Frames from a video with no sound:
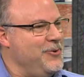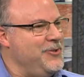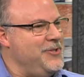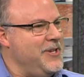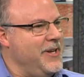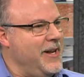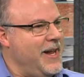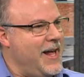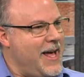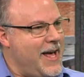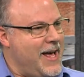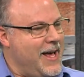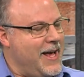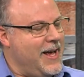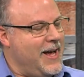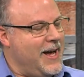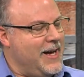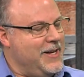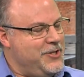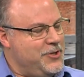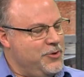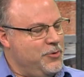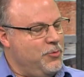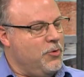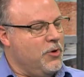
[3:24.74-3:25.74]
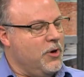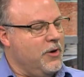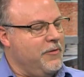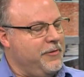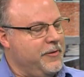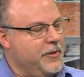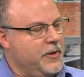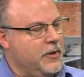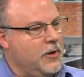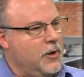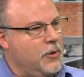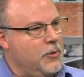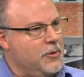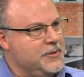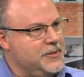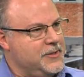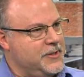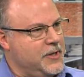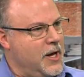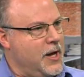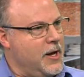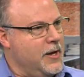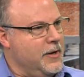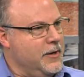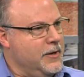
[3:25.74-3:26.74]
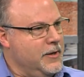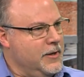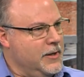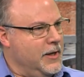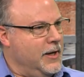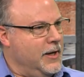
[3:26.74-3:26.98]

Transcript: today I do work for the Lowell Sun.